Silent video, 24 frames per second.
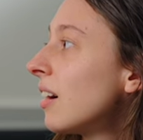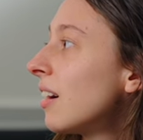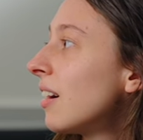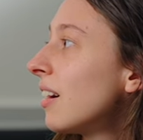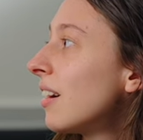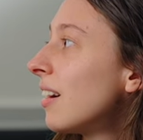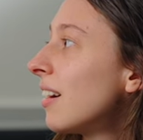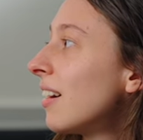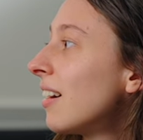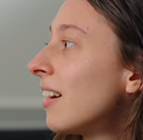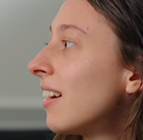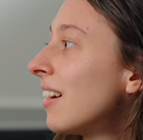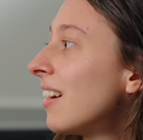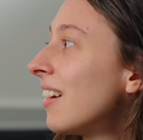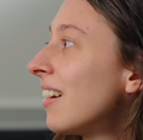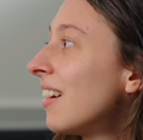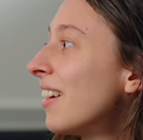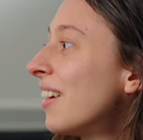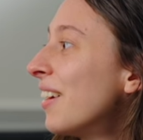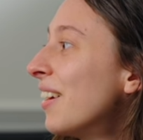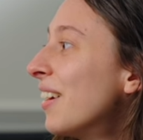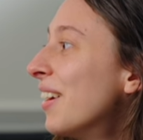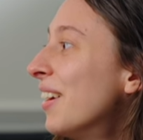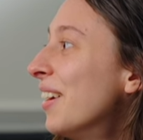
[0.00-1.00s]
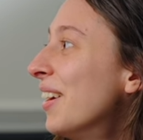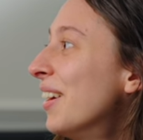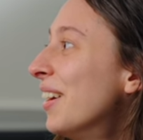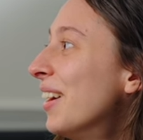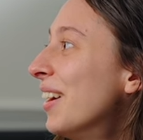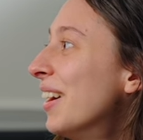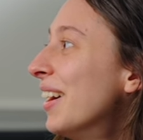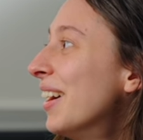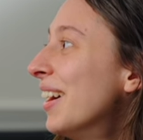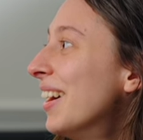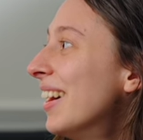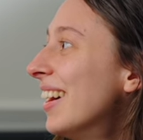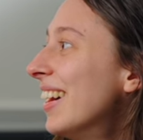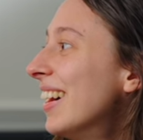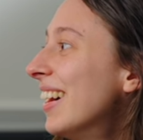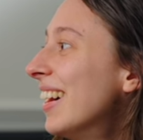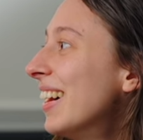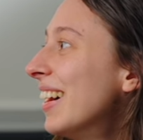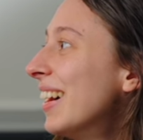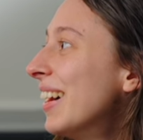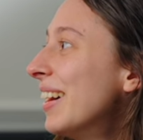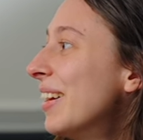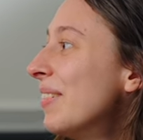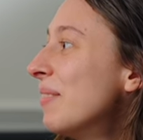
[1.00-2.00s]

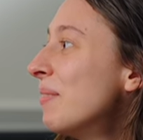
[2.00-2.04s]
No words are spoken by the person on screen.